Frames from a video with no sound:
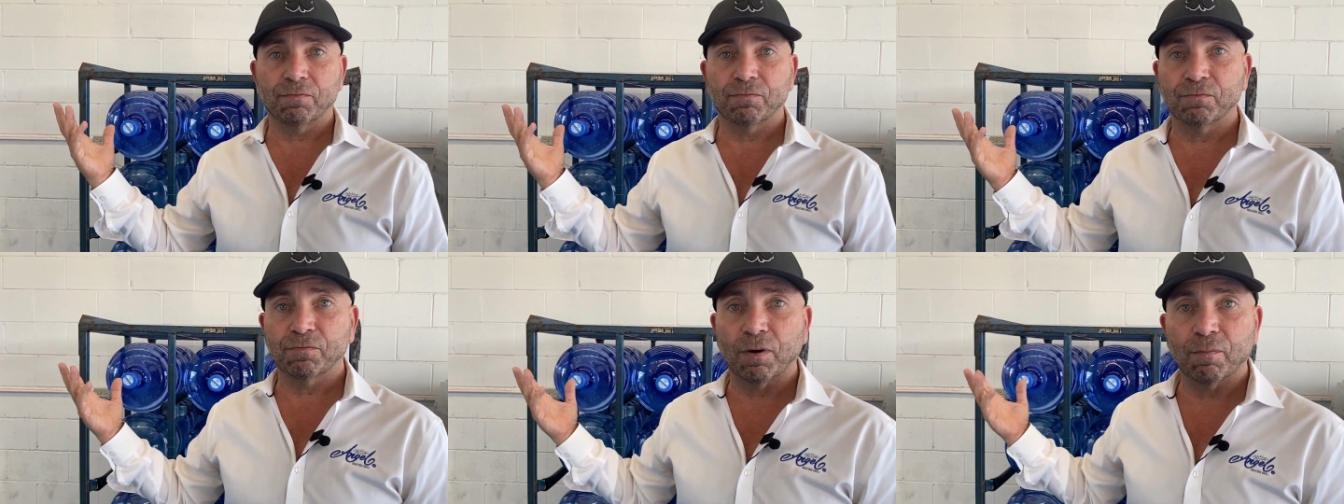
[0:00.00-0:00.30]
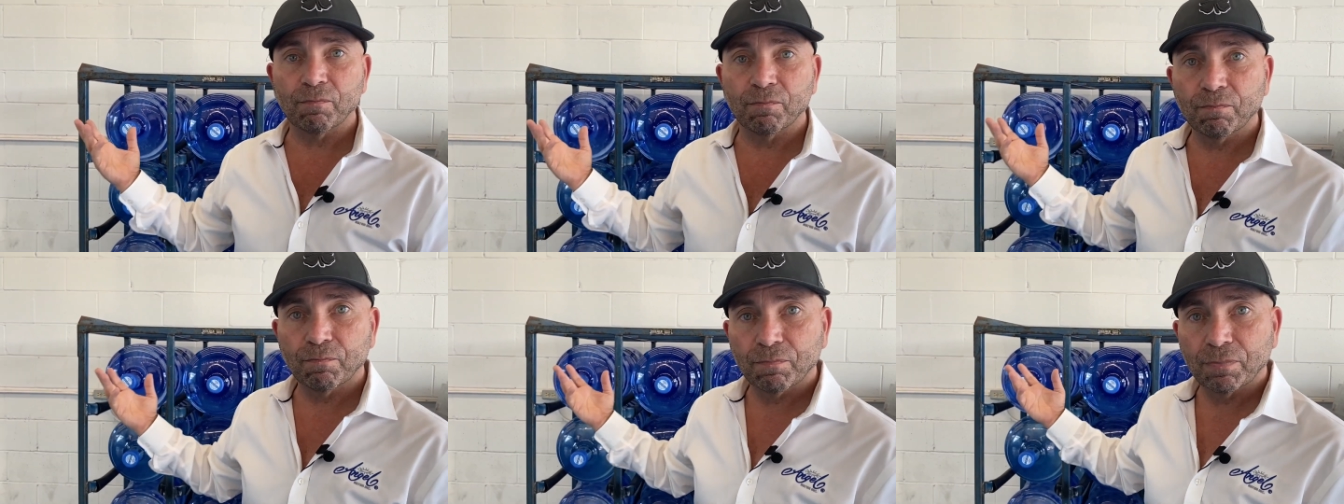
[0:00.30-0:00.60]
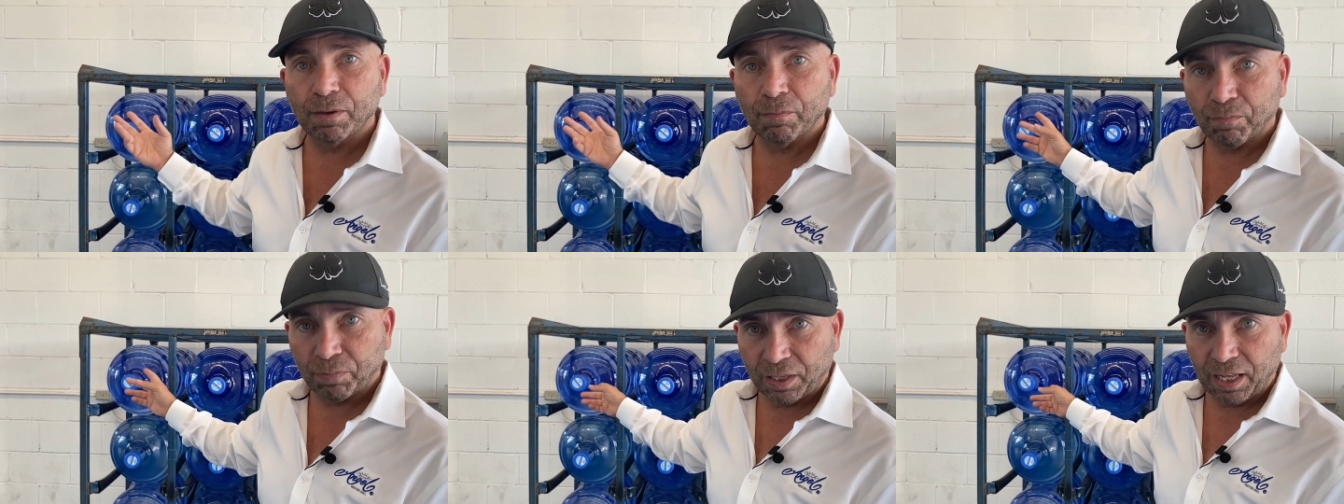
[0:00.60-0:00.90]
from
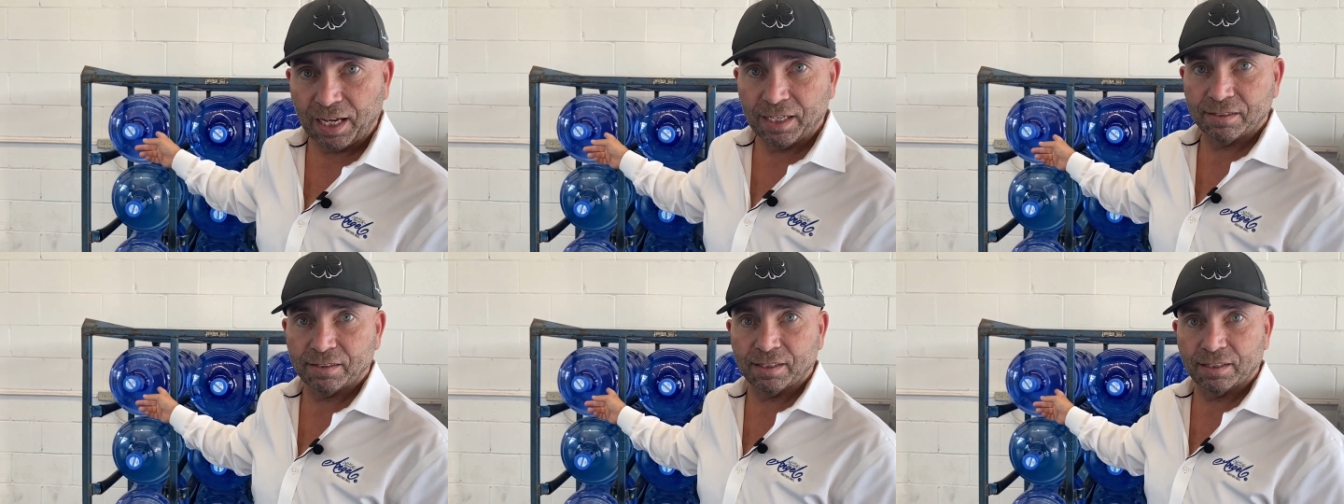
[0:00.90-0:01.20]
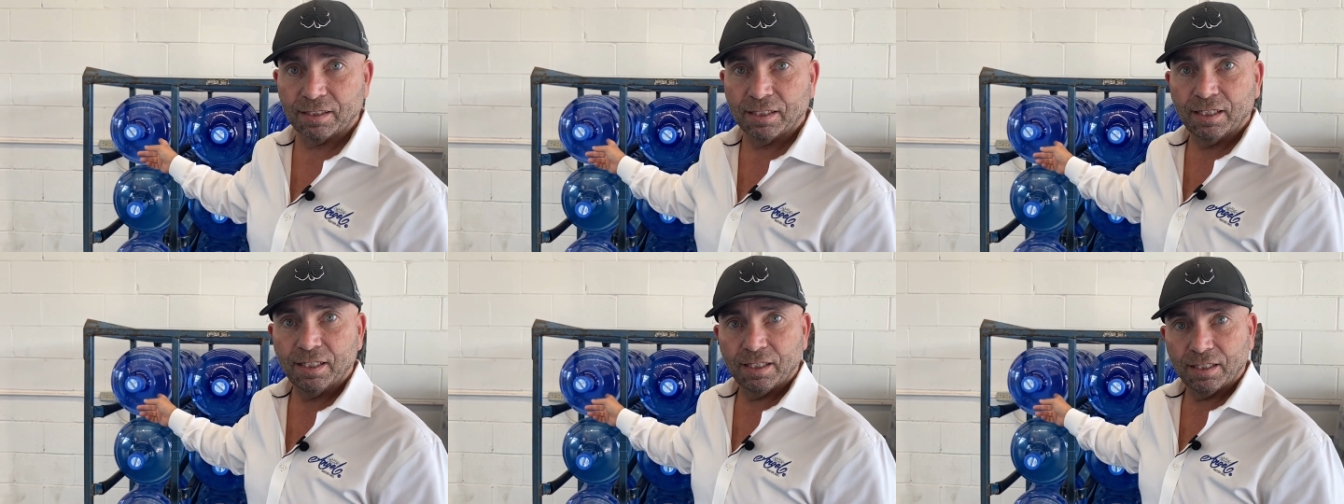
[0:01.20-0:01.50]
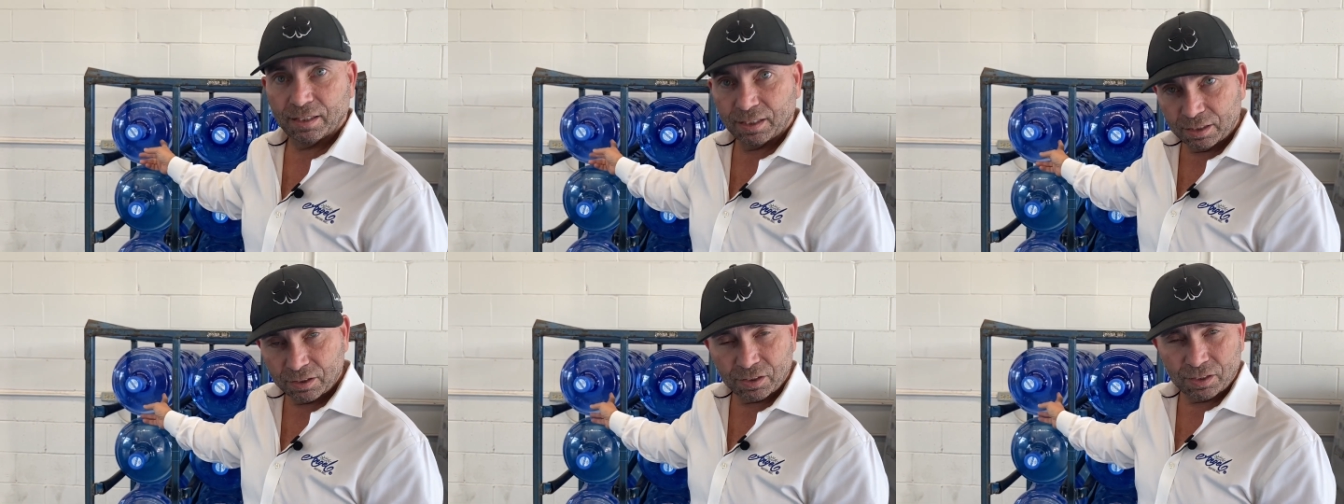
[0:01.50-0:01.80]
the plastic
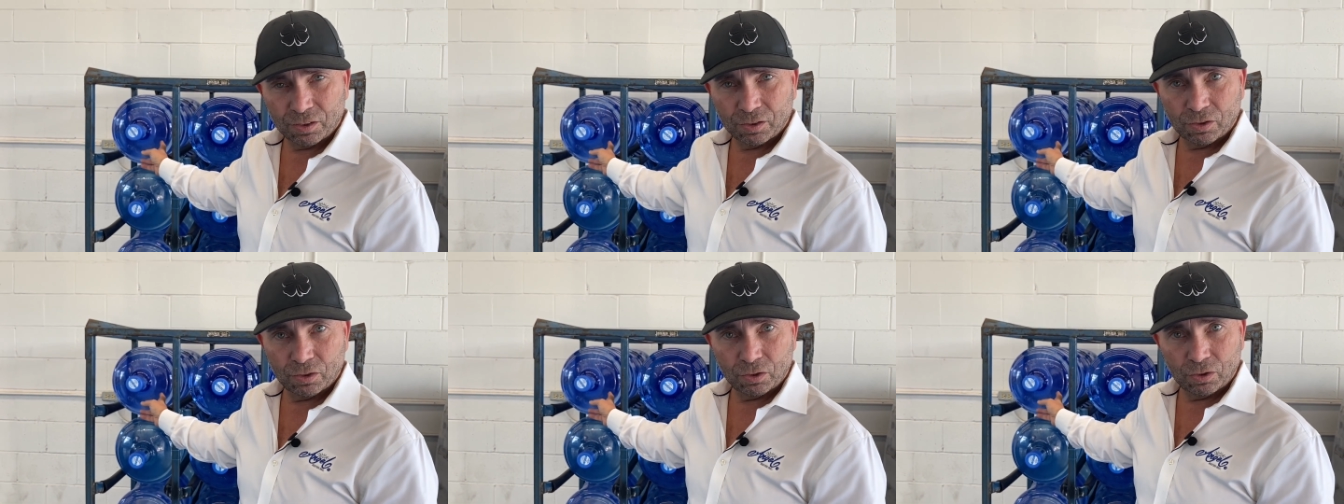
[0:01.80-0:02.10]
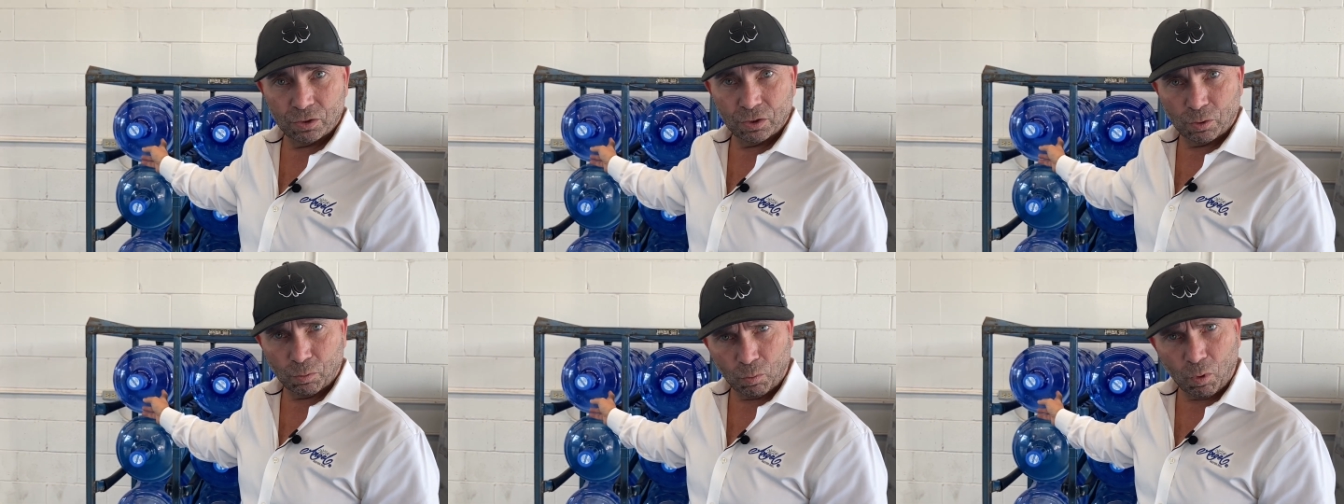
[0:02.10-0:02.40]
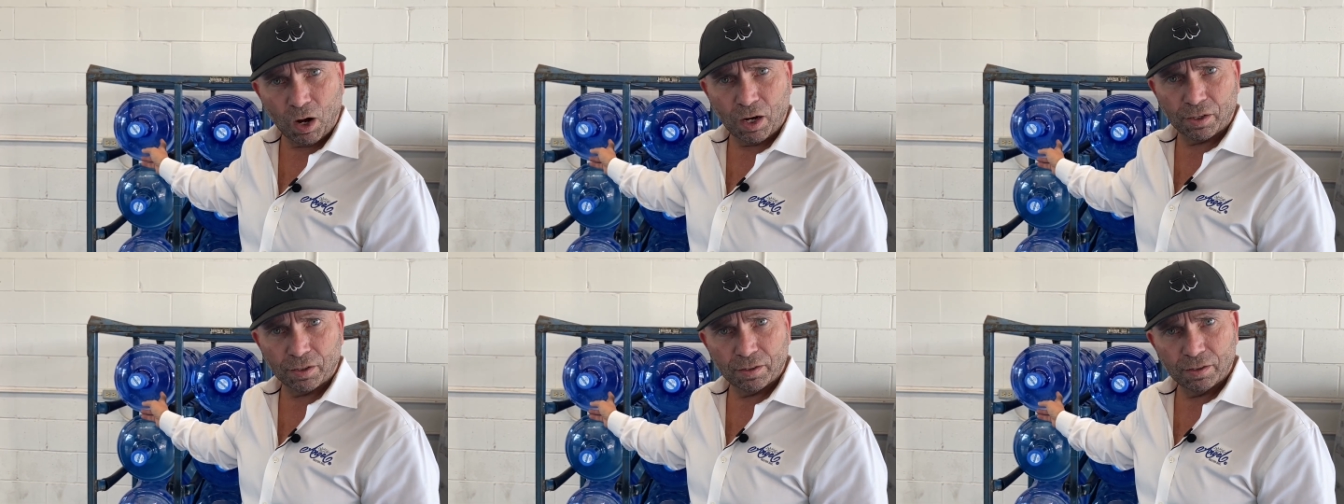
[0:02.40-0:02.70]
gets into the
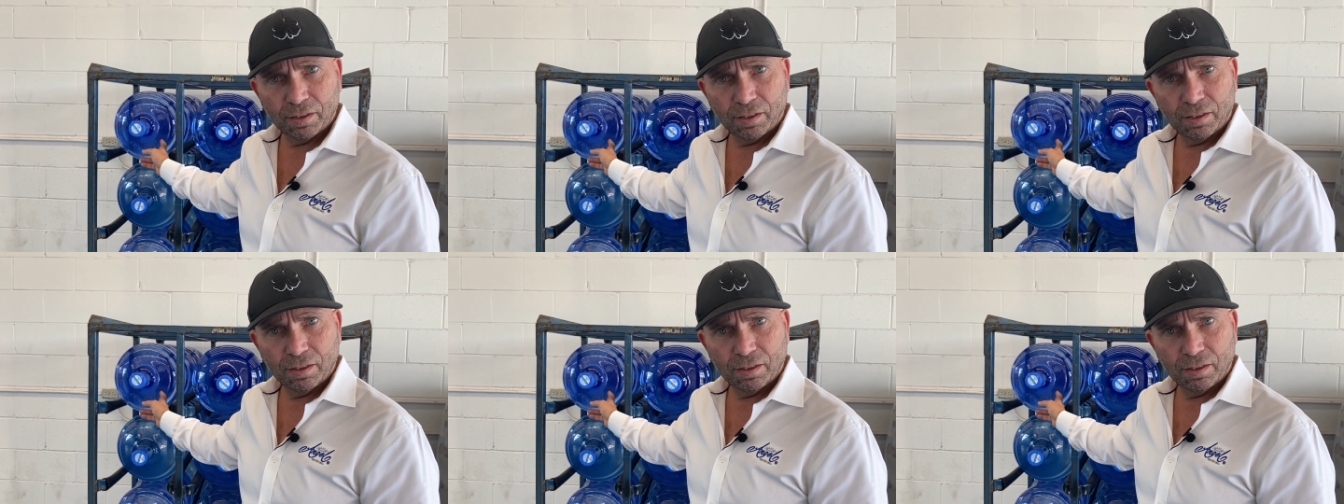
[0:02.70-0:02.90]
water.